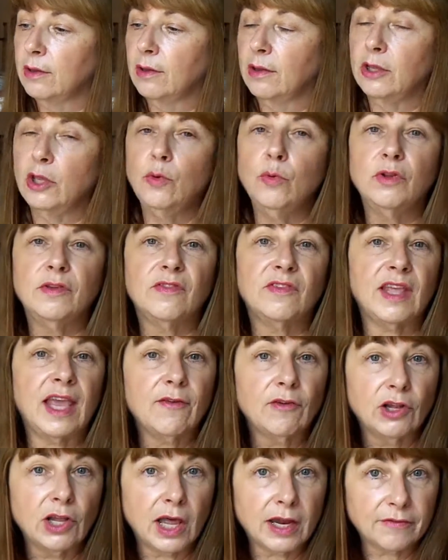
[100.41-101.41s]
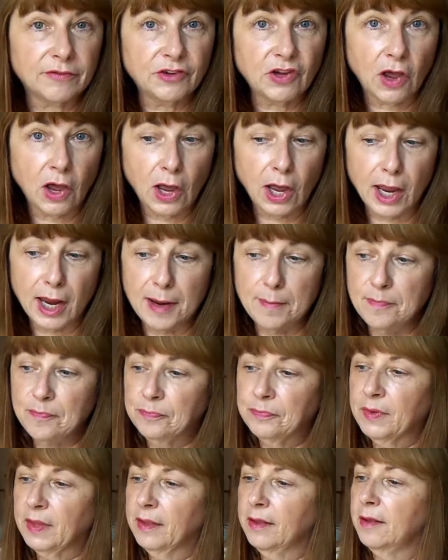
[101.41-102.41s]
You would save a lot of time.
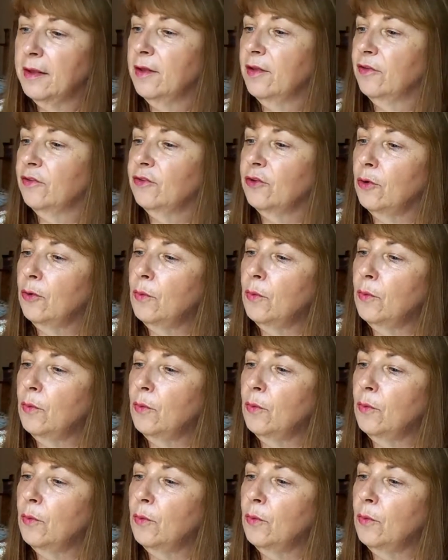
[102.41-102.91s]
So